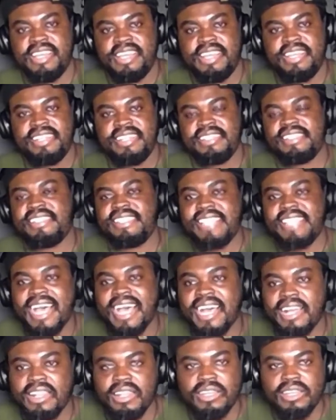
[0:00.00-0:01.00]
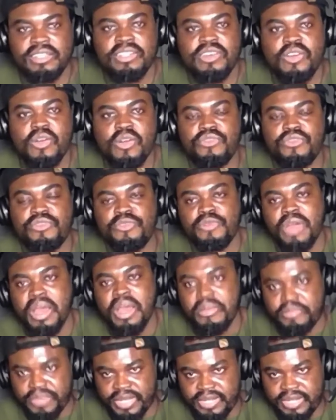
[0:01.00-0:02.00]
his style of
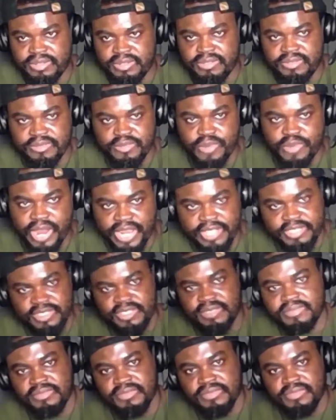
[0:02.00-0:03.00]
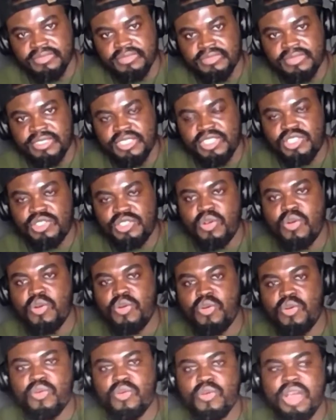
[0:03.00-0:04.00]
rapping, right?
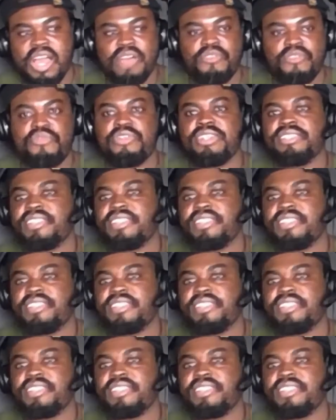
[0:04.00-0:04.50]
So I first